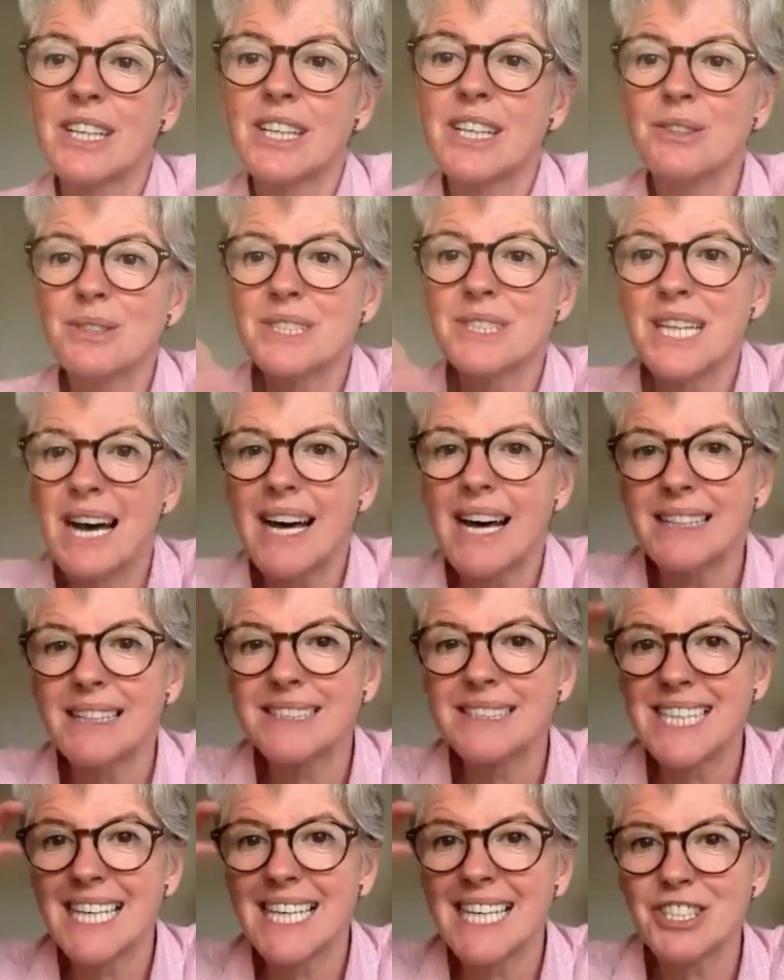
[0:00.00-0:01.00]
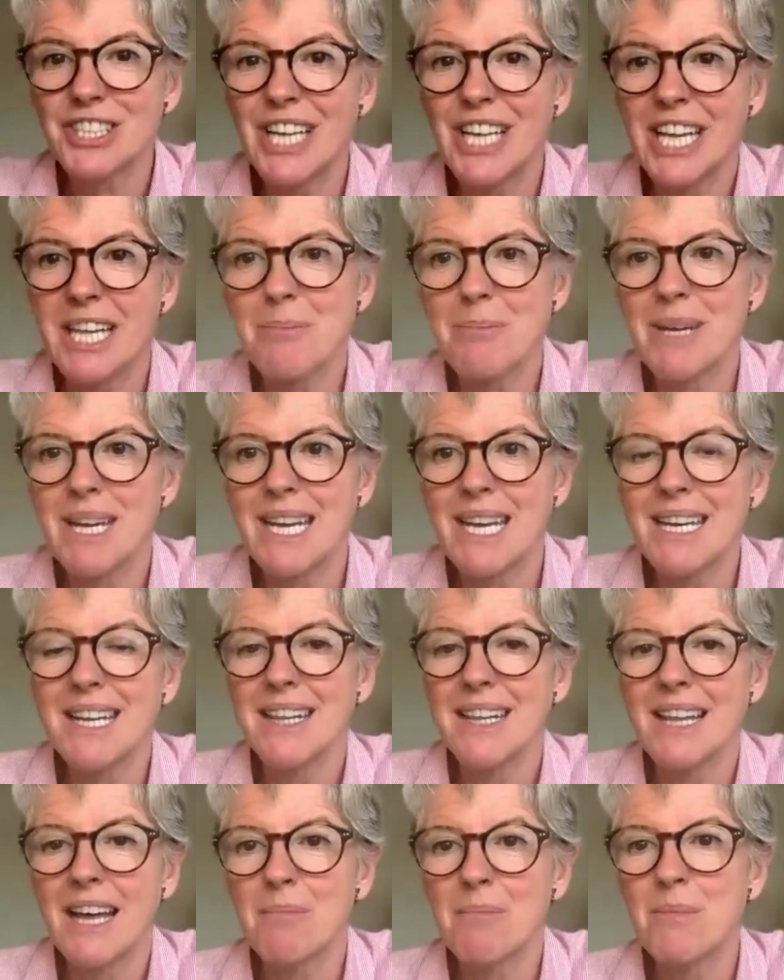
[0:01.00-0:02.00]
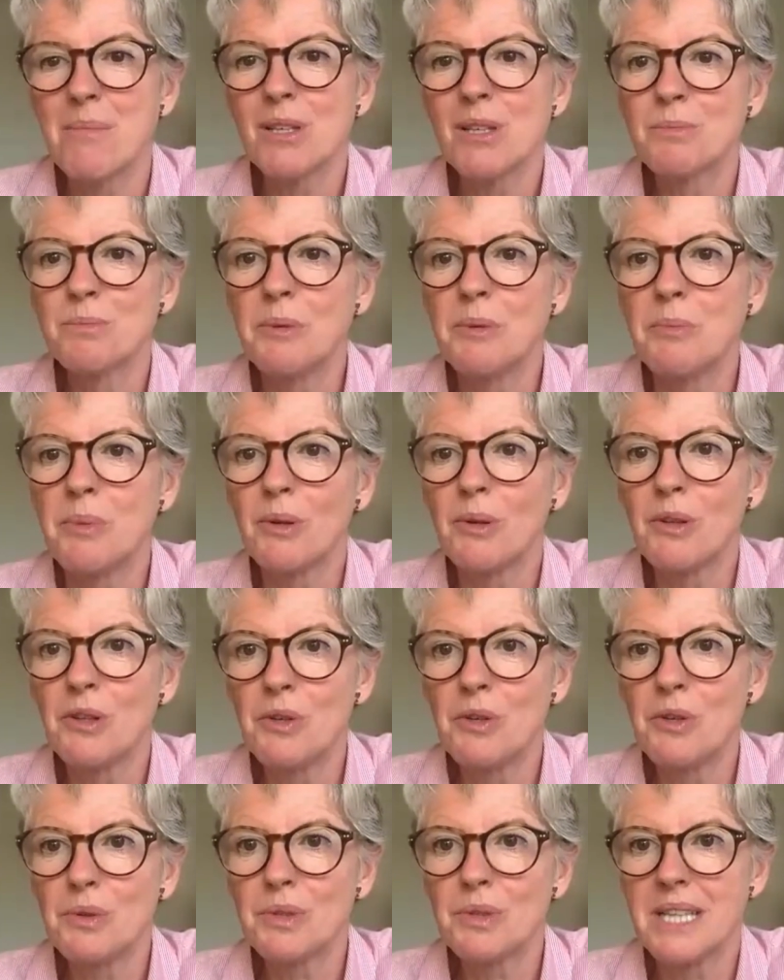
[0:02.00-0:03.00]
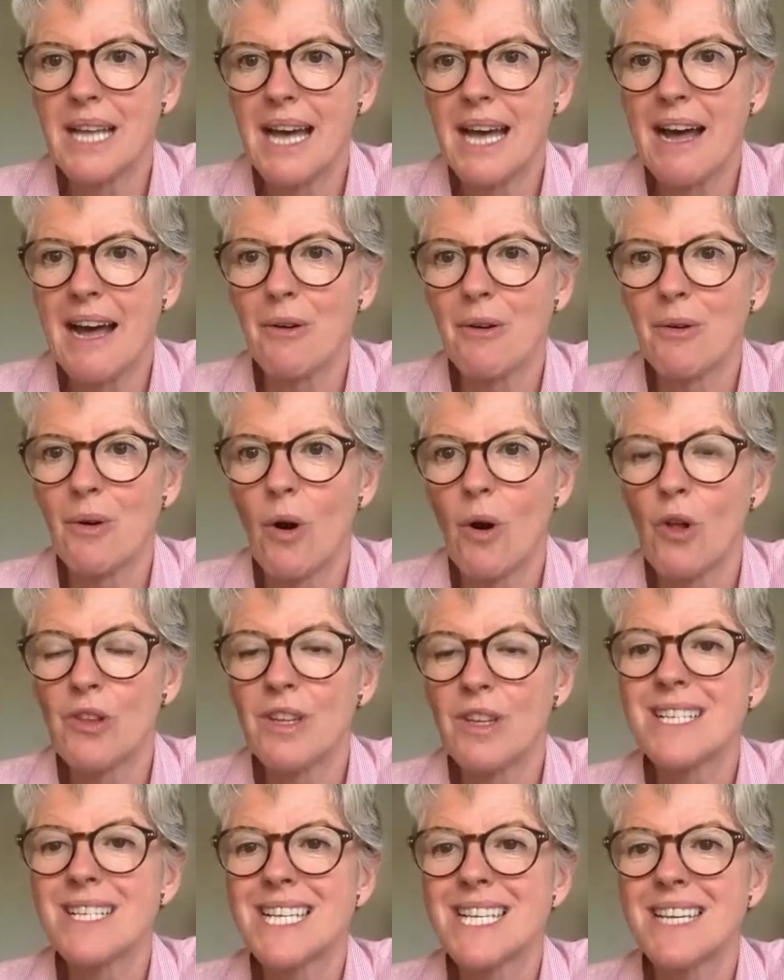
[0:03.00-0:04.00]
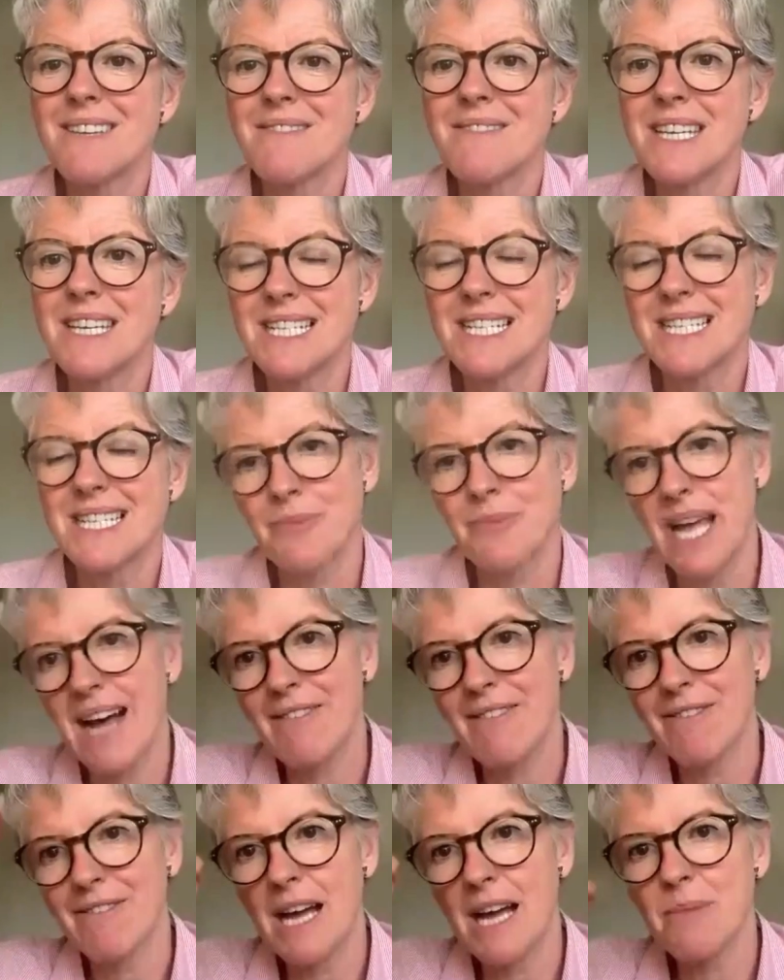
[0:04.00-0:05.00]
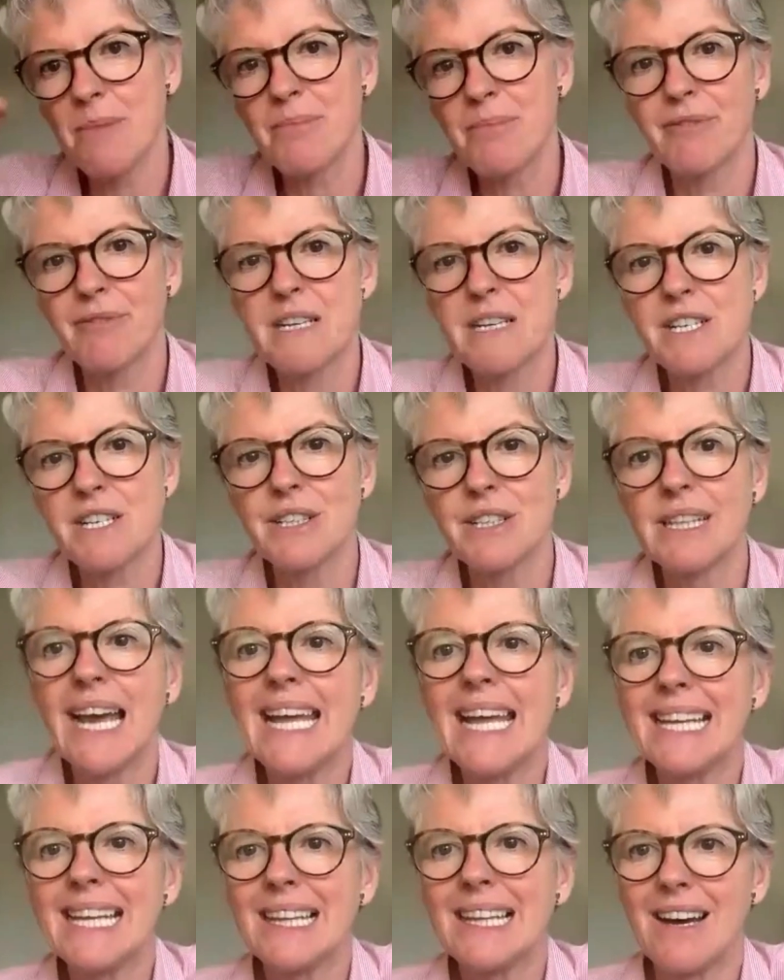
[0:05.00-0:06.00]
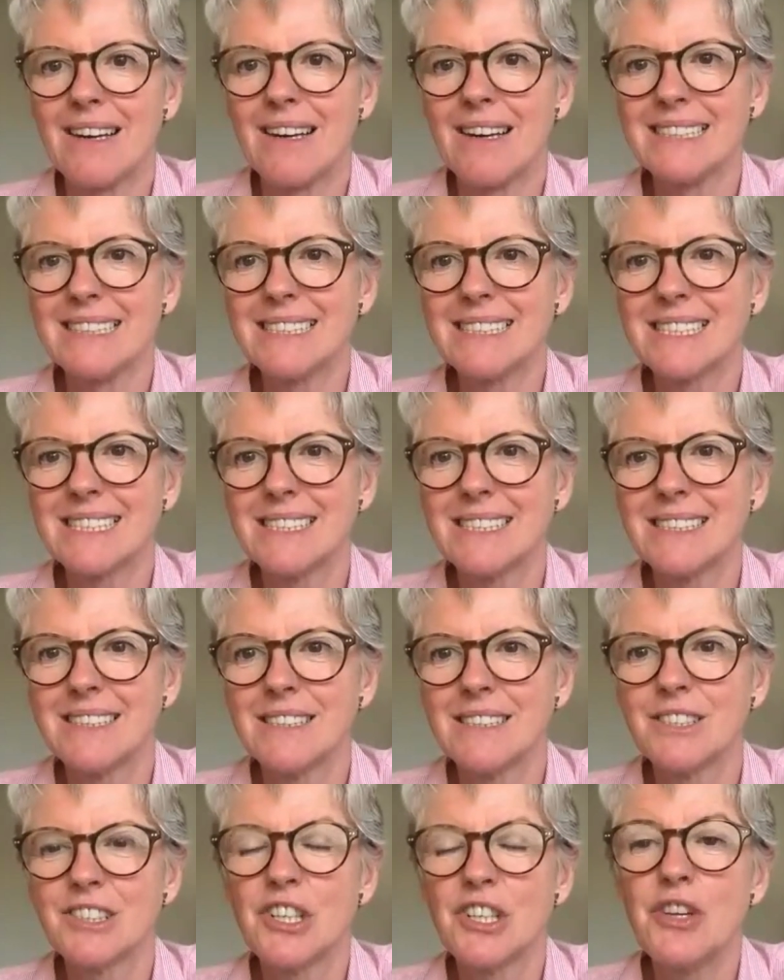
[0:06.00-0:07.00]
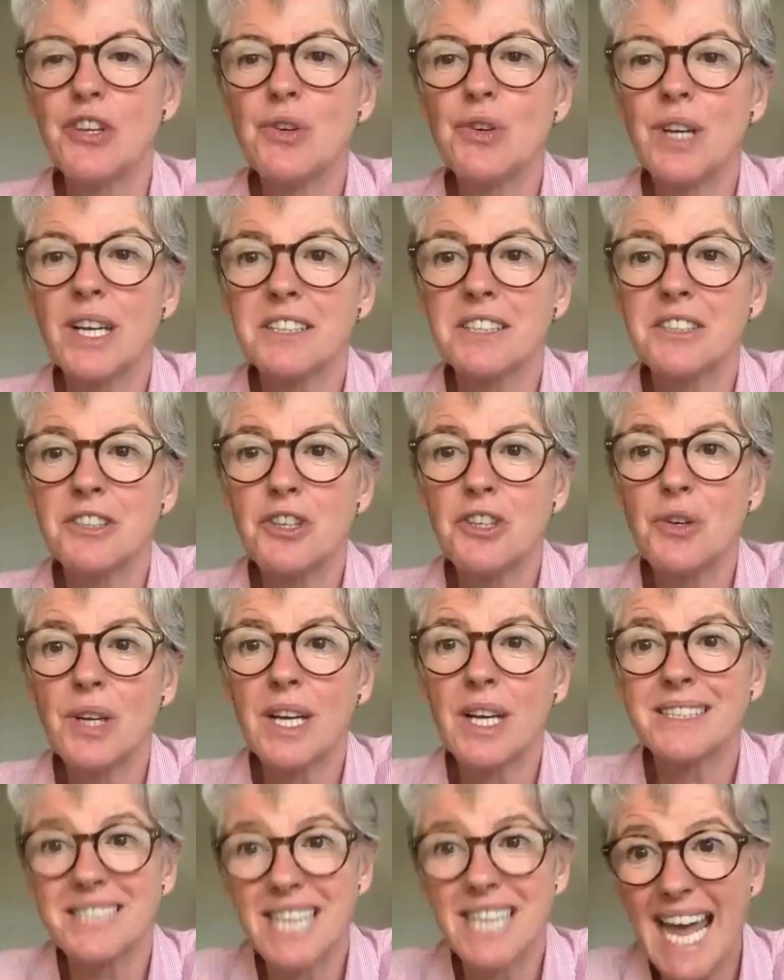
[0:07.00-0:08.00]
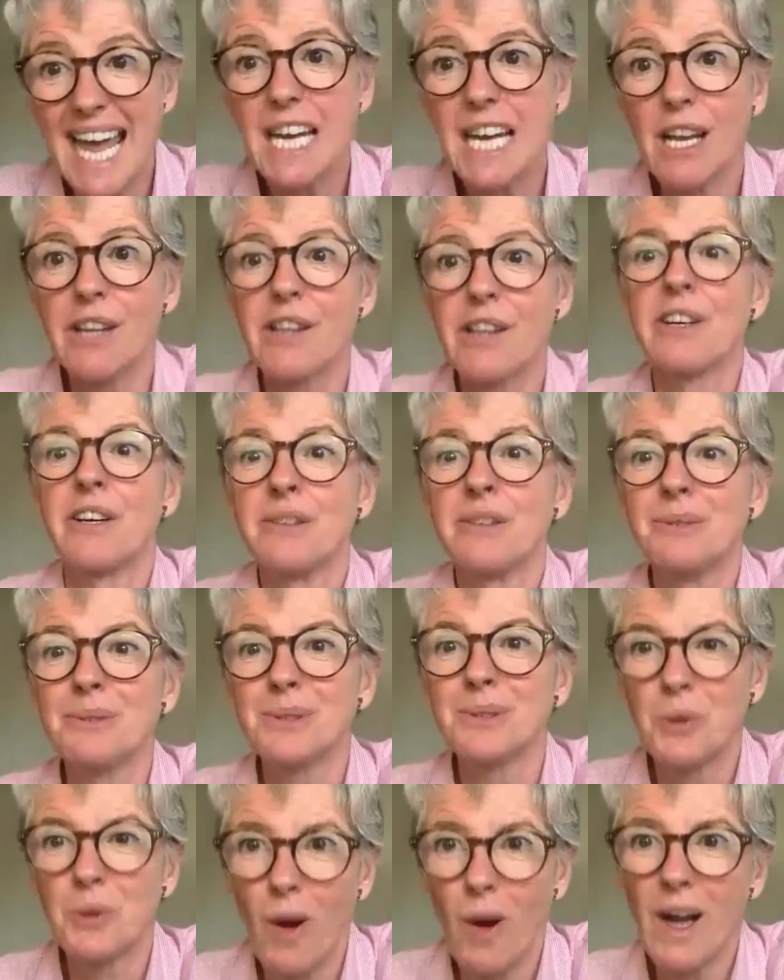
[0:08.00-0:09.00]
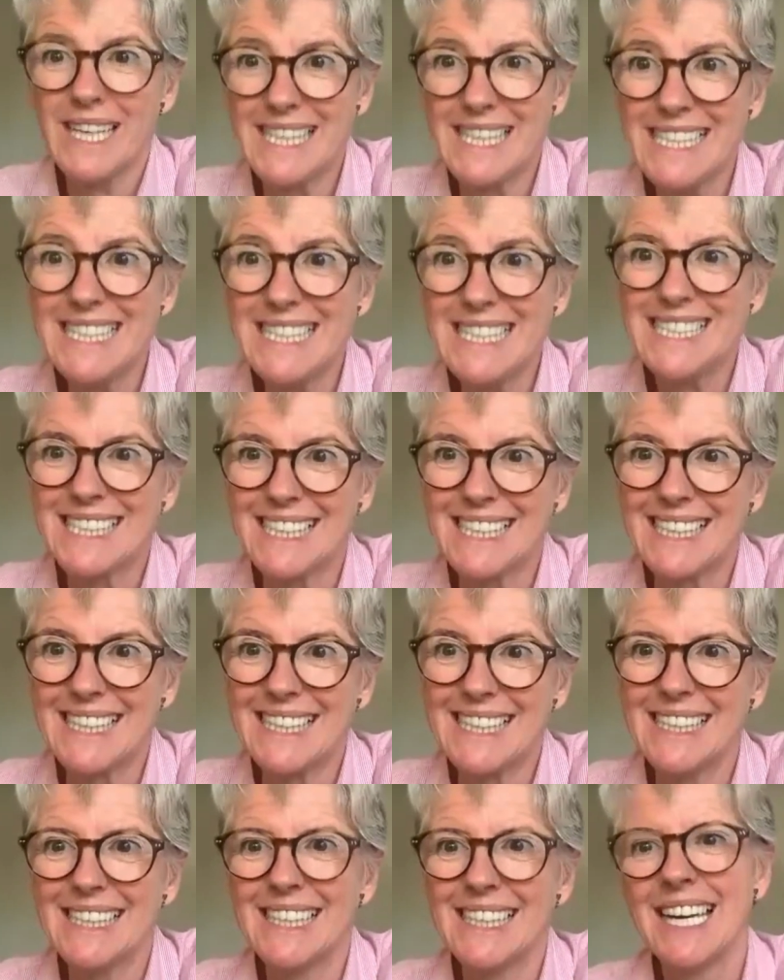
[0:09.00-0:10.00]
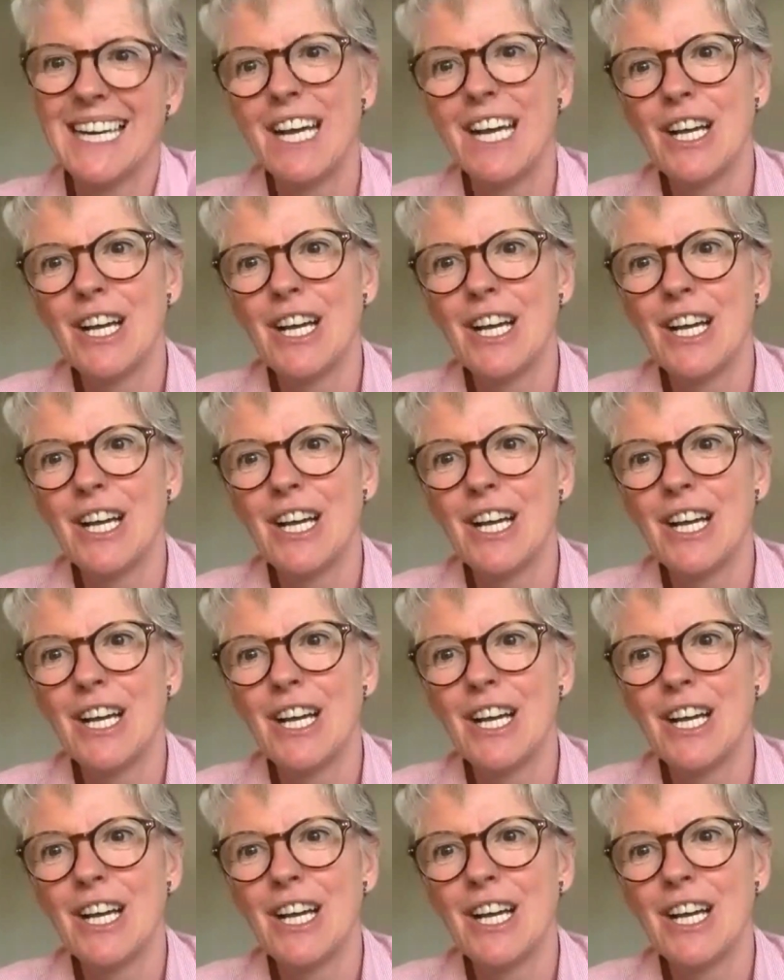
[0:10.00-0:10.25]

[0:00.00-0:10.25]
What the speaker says: you can use that section at the beginning that most people use now on their CVs. We have like professional headlines. So you can tailor those quite easily